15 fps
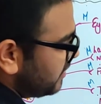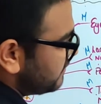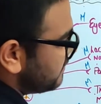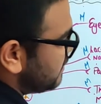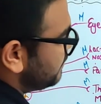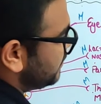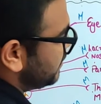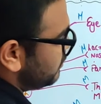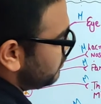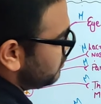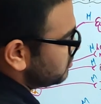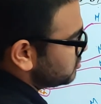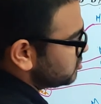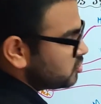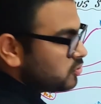receptor,
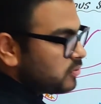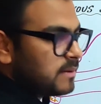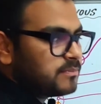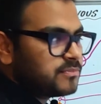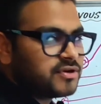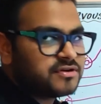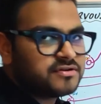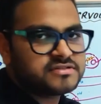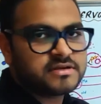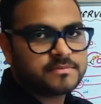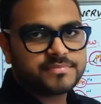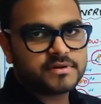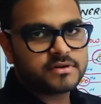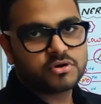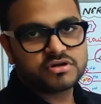so M3
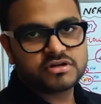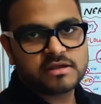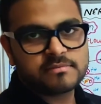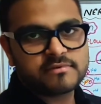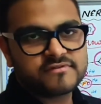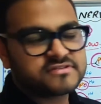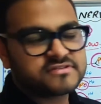receptor, what type of